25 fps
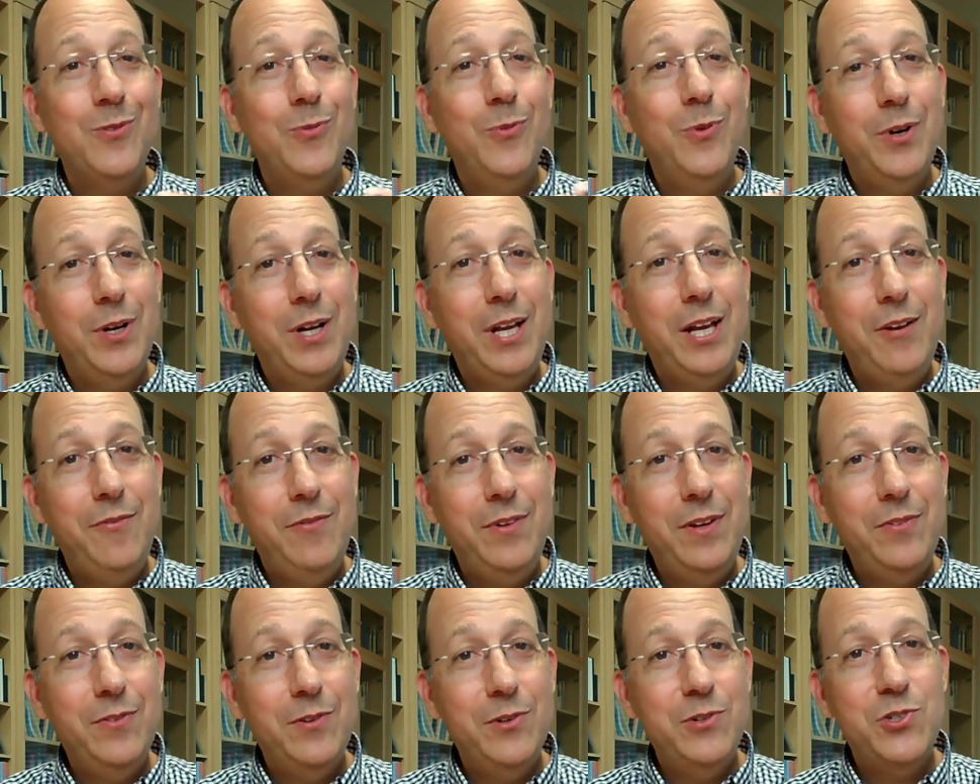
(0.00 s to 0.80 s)
We're
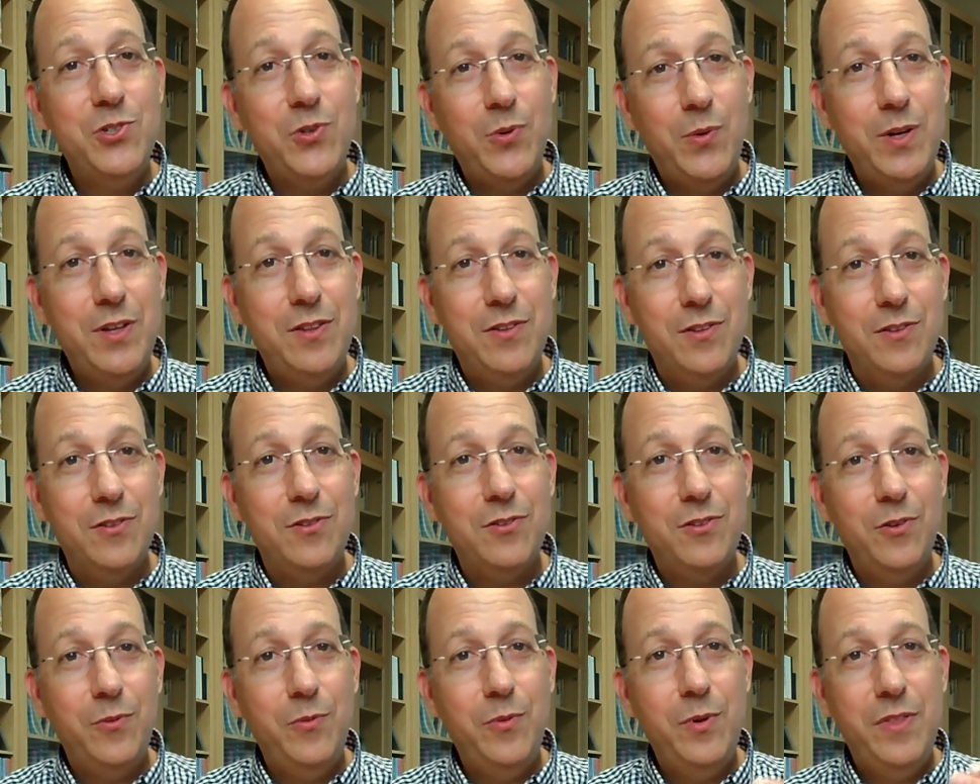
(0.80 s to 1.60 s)
giving the choices,
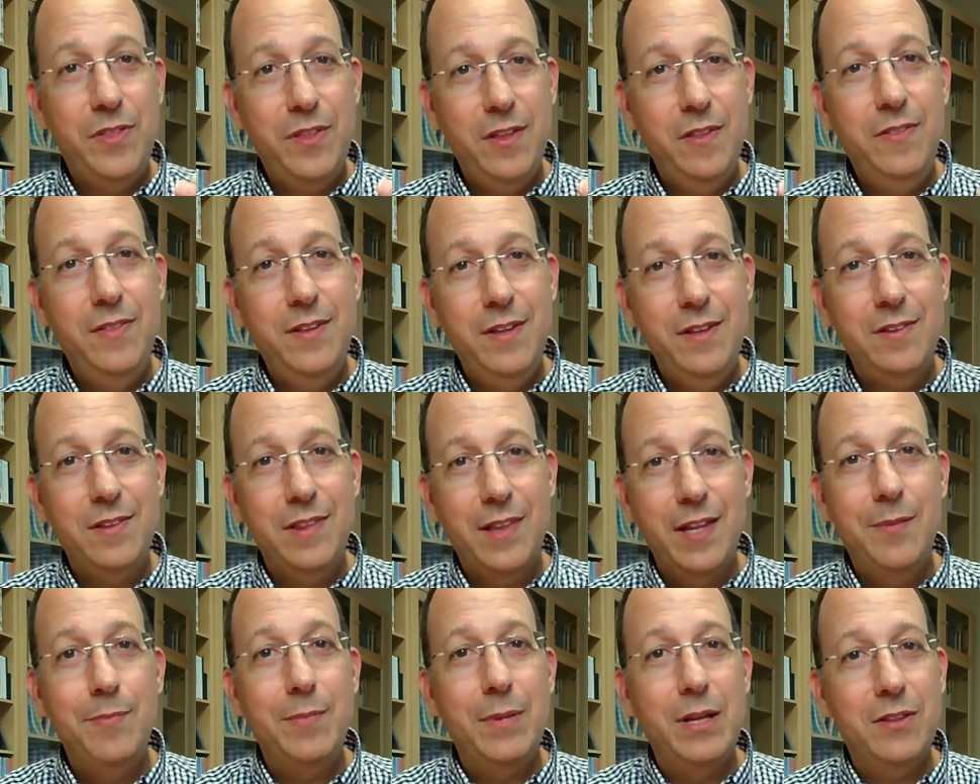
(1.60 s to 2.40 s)
so within these
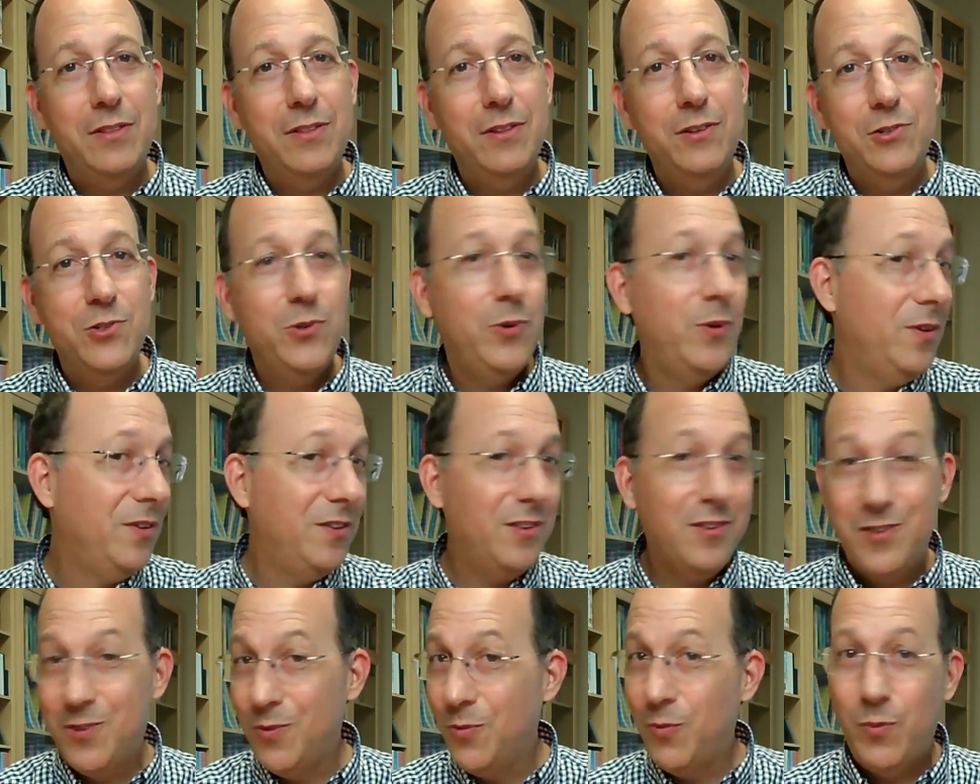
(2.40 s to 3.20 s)
limits. The choice
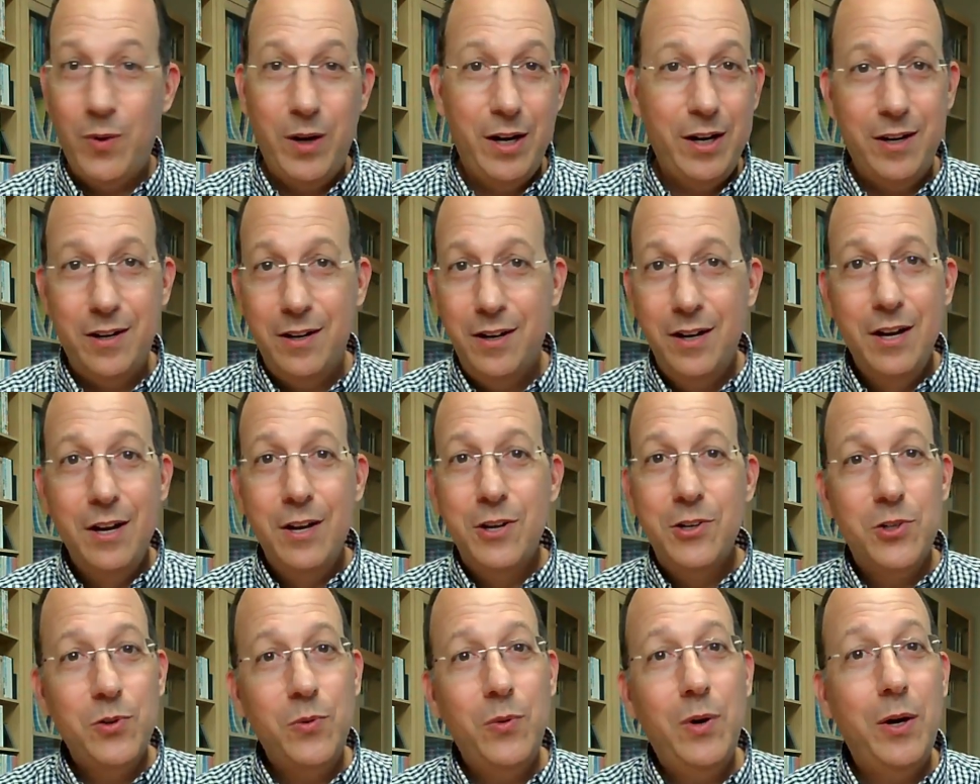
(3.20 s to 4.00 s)
isn't where
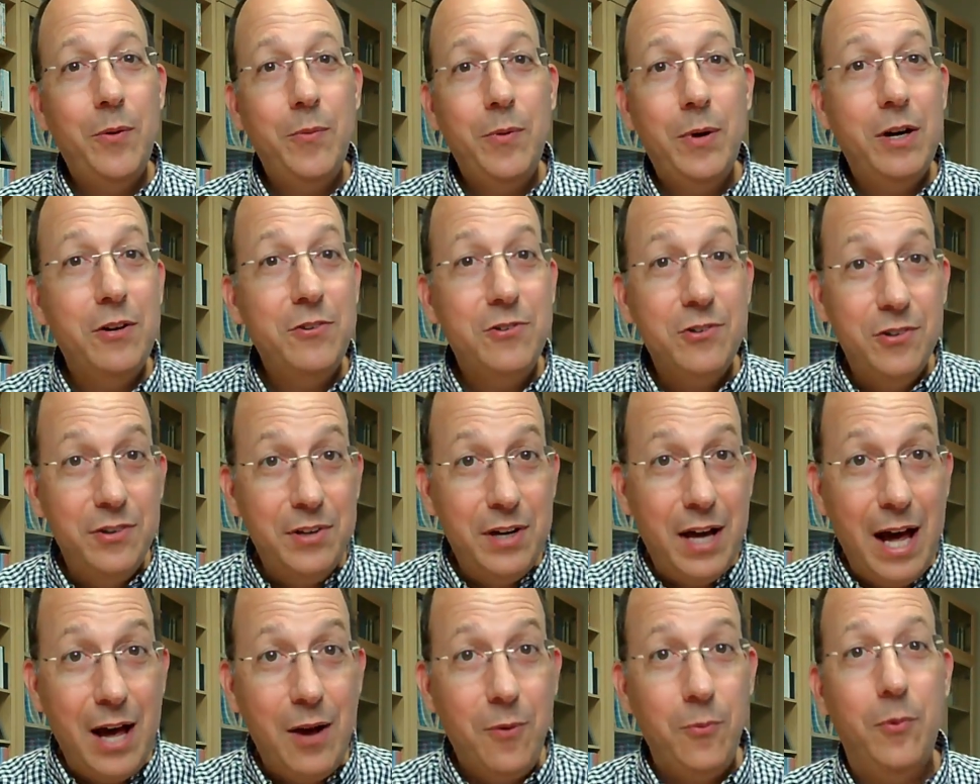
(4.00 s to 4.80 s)
to wear one or to
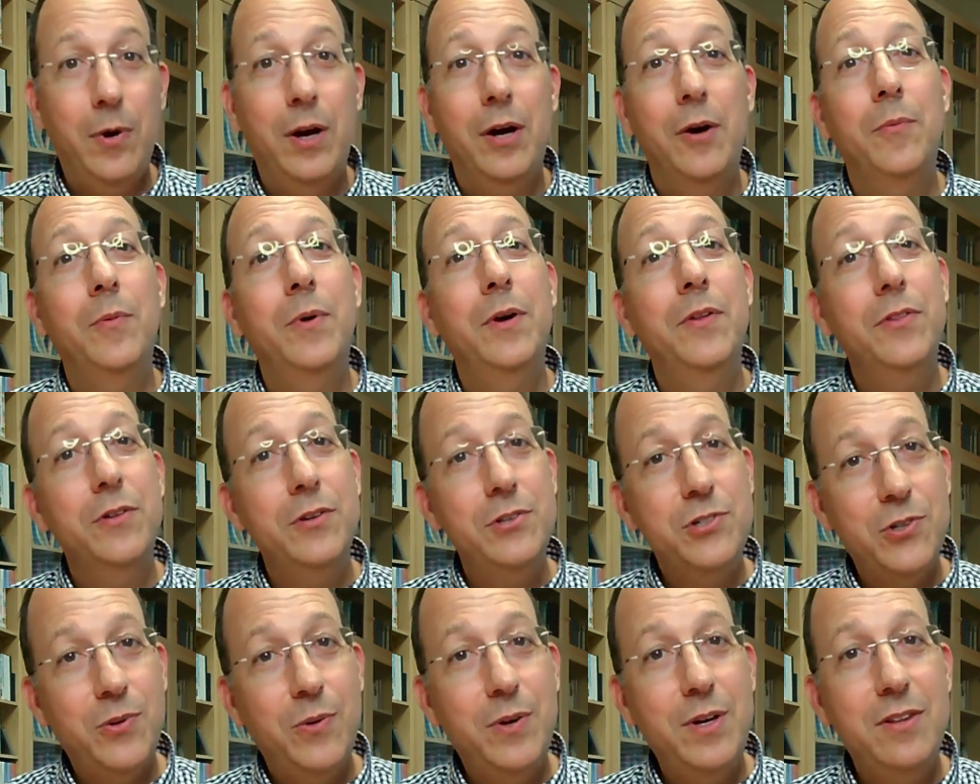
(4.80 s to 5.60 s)
not wear one. The
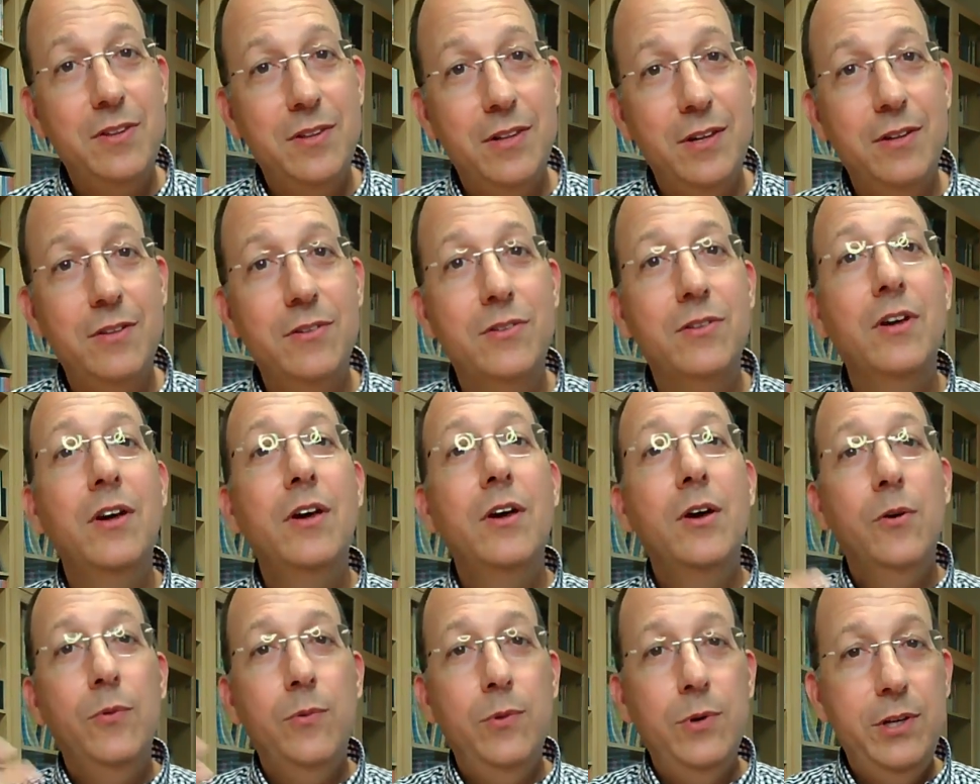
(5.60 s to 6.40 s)
choice is,
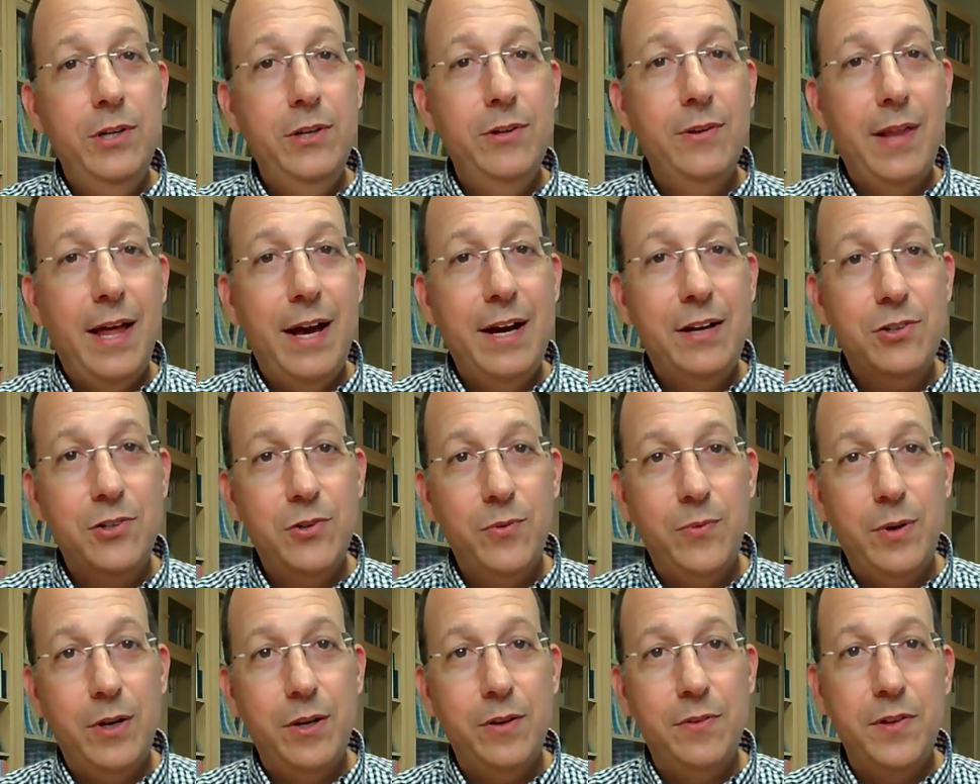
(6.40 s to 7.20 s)
would you like to
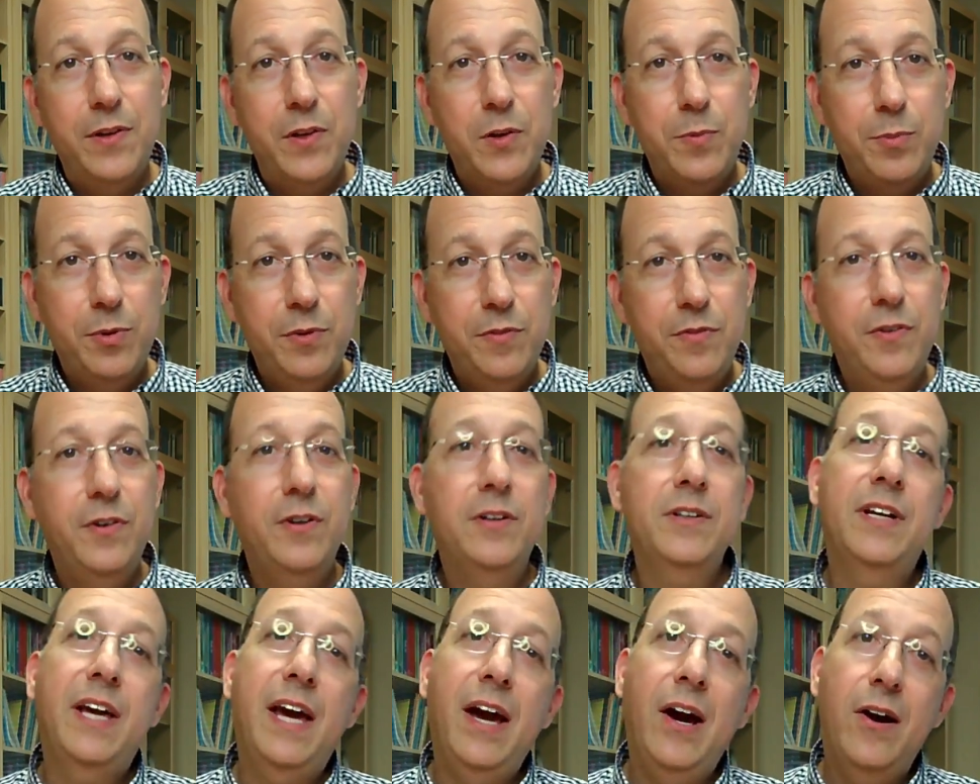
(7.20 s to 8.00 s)
wear this
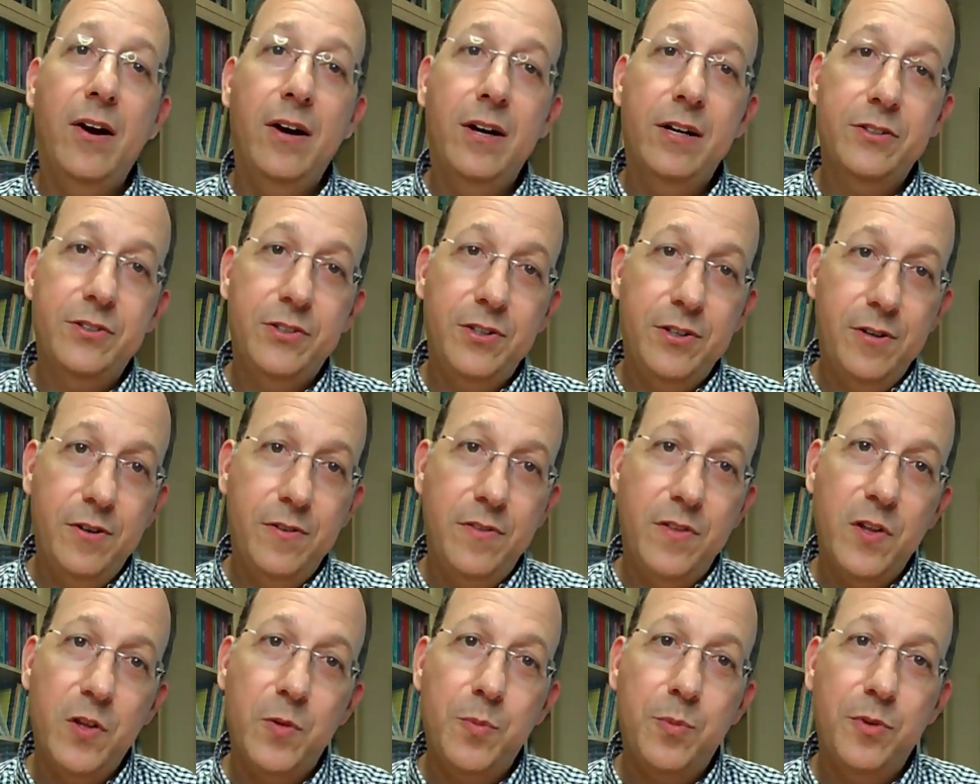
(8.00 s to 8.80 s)
preferred character or
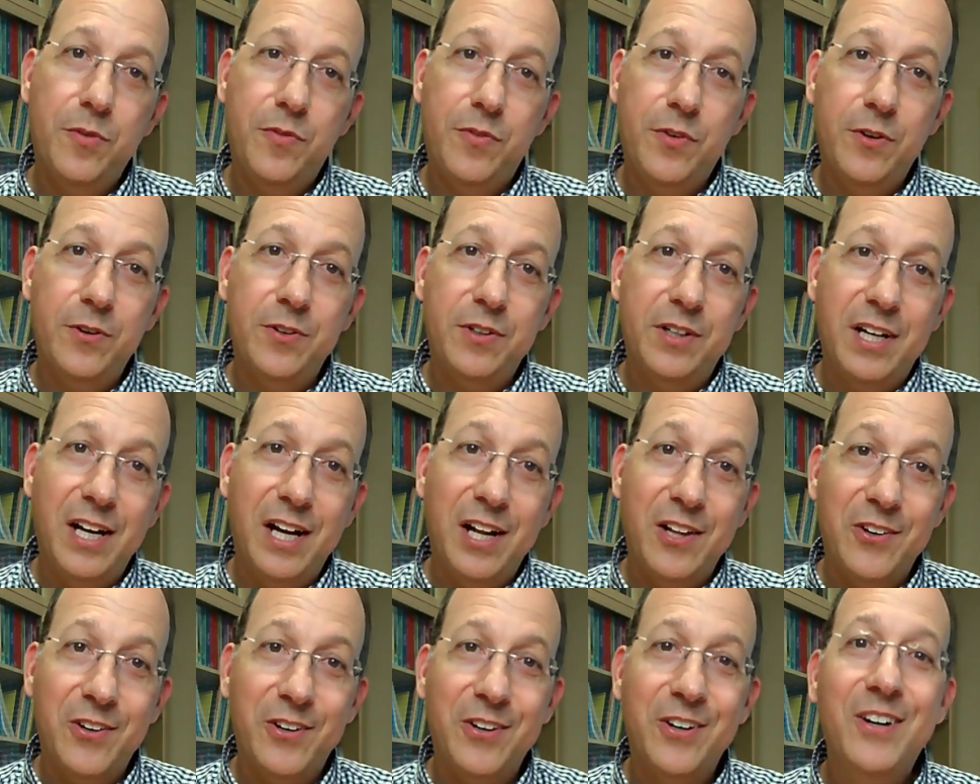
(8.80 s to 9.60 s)
this preferred
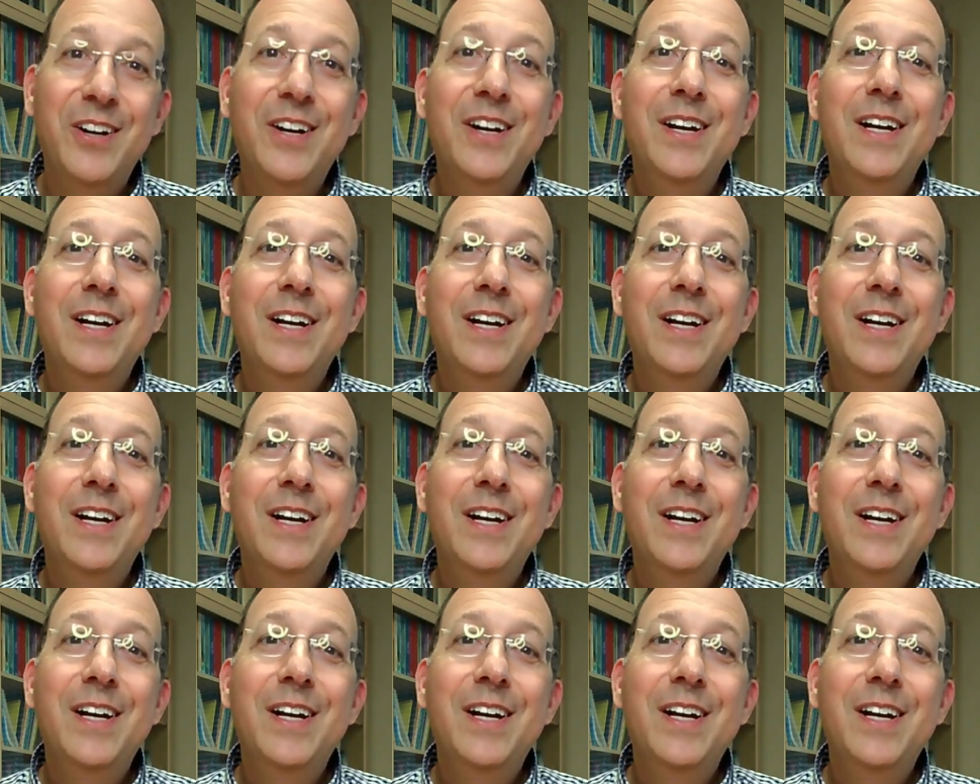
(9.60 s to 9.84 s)
color